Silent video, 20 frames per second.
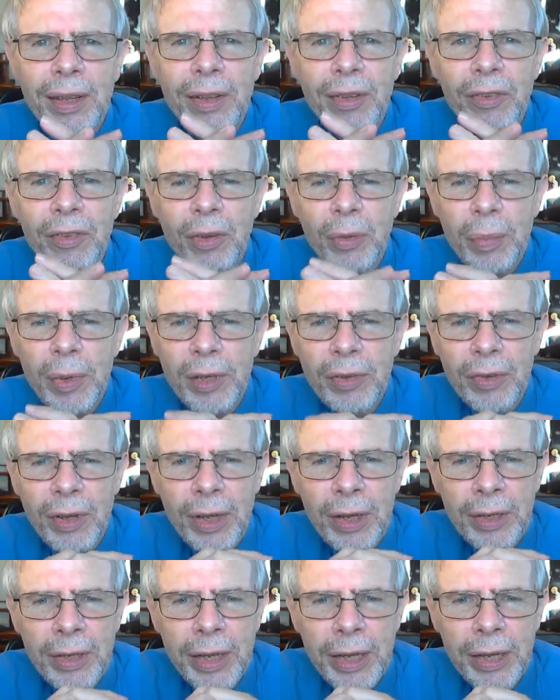to be
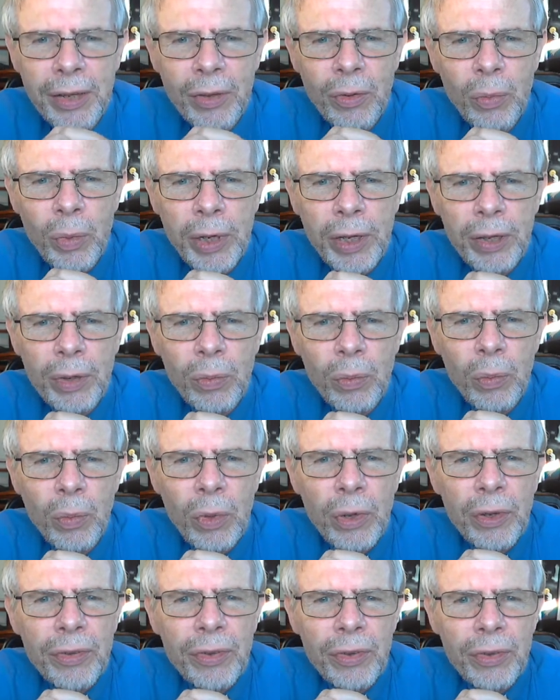done in the way that
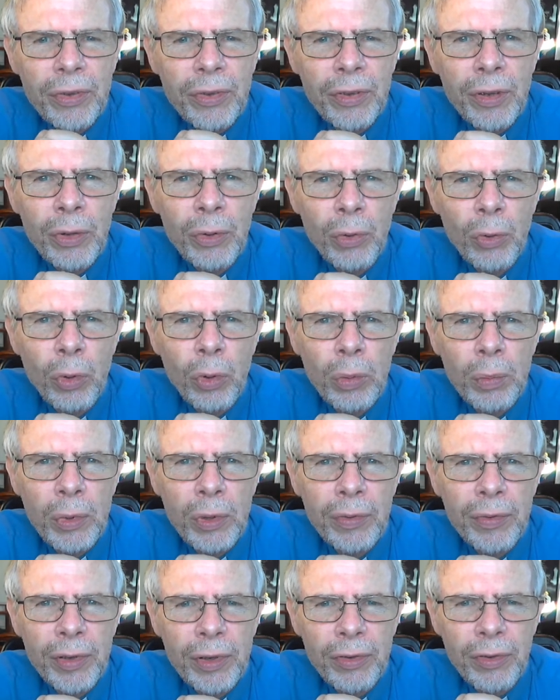wasn't so normal
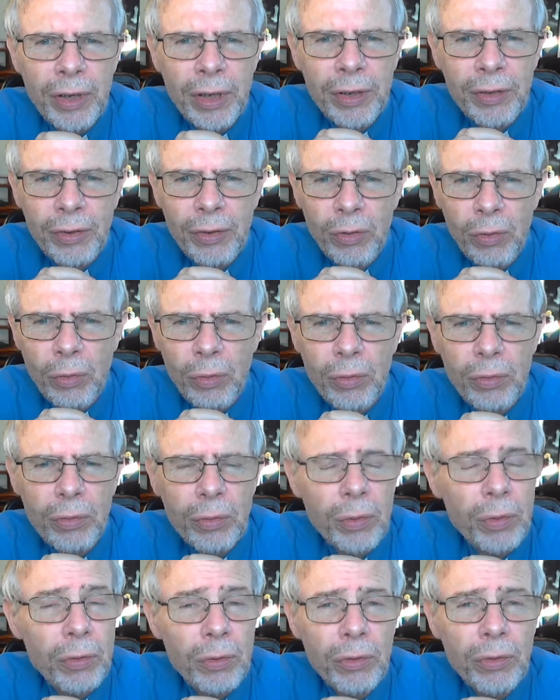for Jesus,
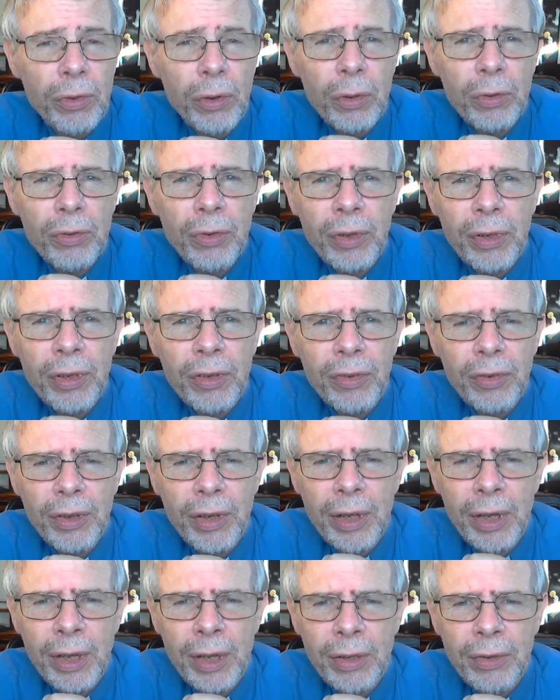which was looked on as
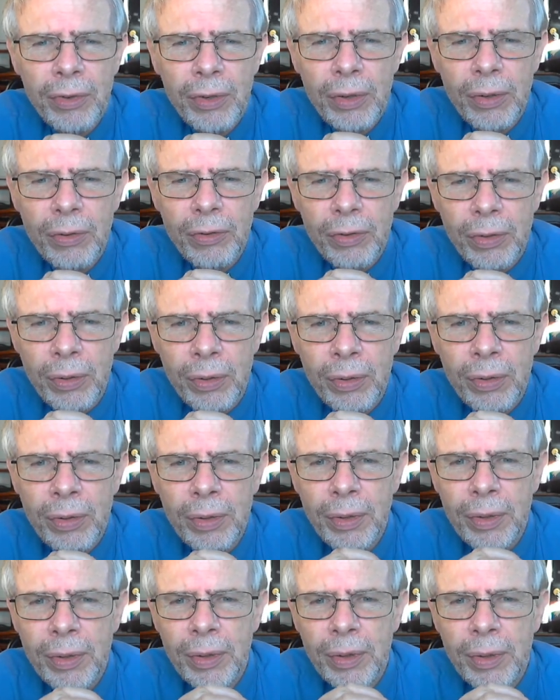unusual.
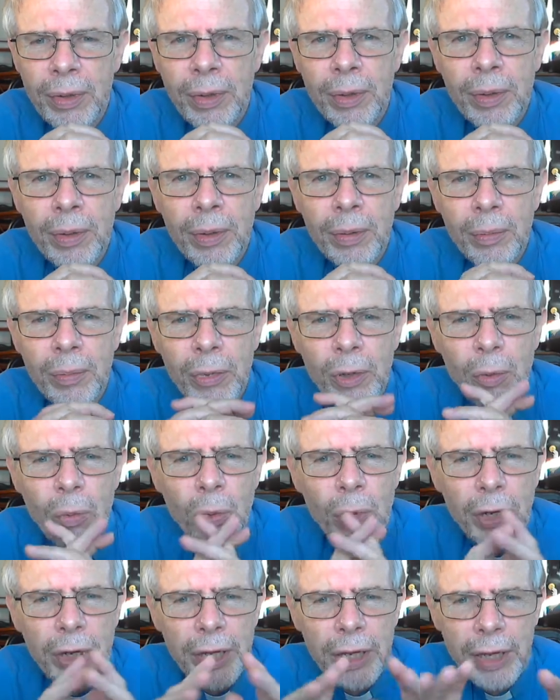But
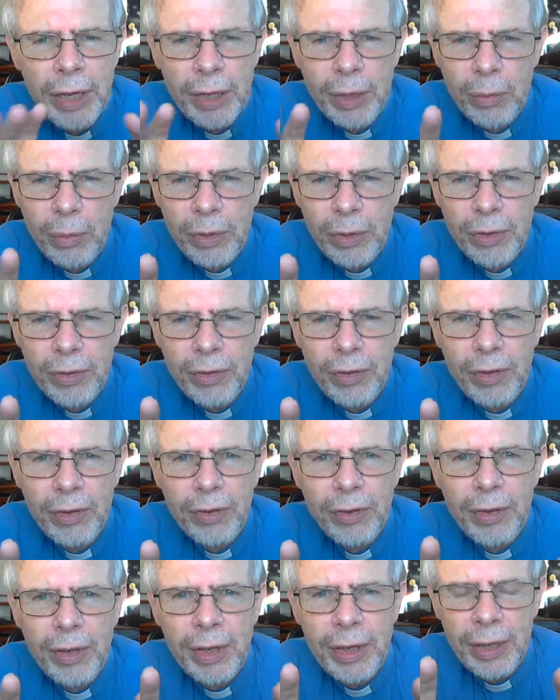what he wants is
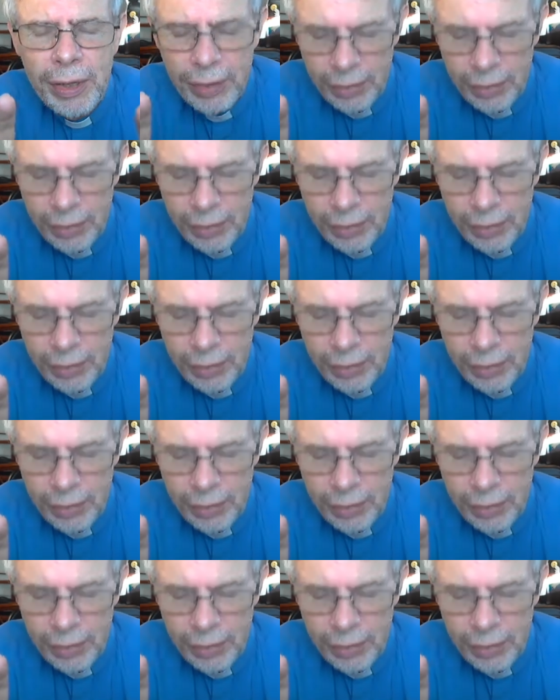there